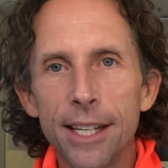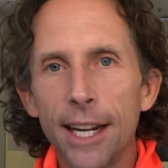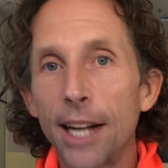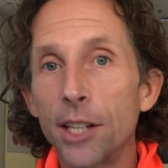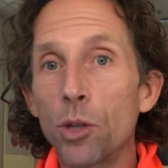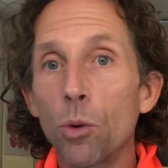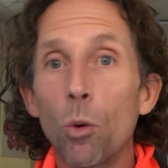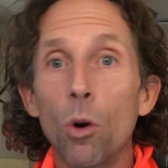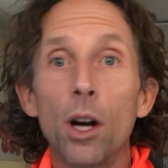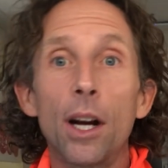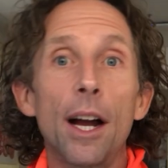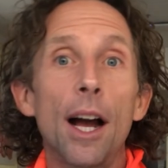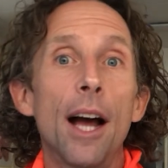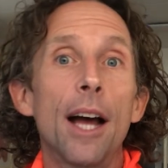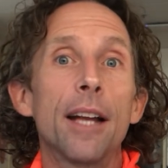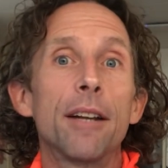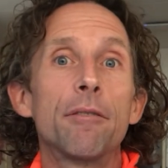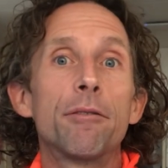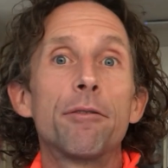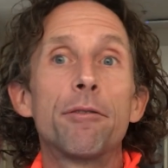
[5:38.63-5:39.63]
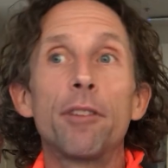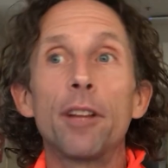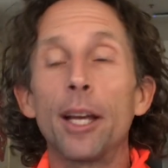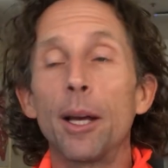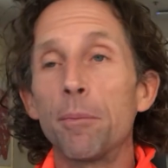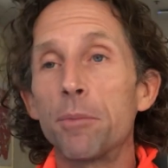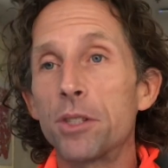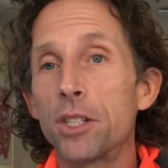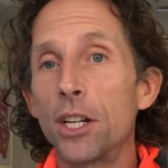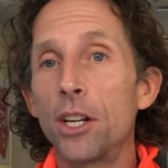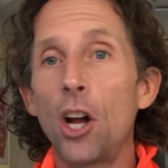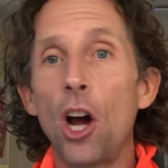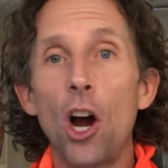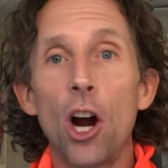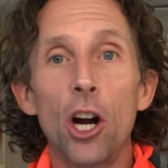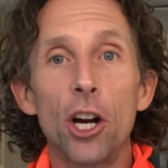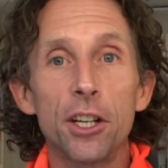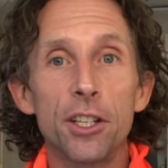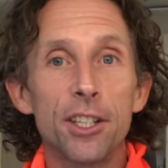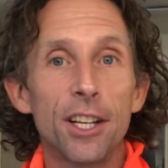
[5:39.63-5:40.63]
I got to work on flips and
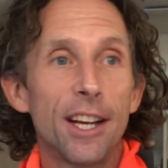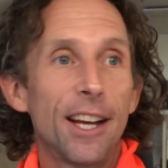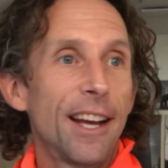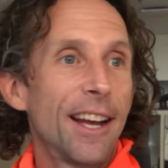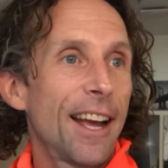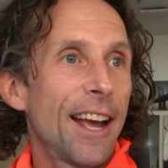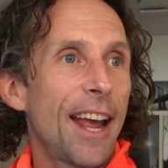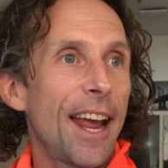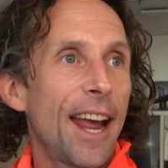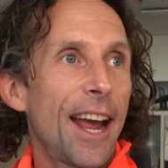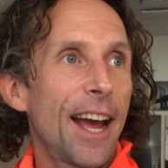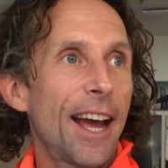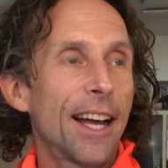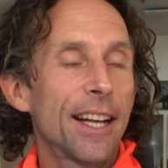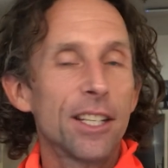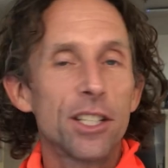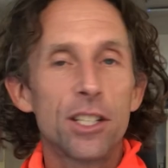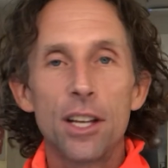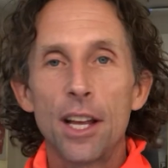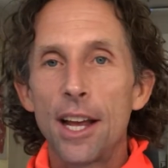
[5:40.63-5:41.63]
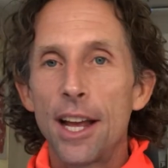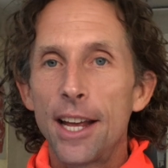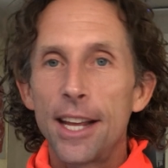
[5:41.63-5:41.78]
art and,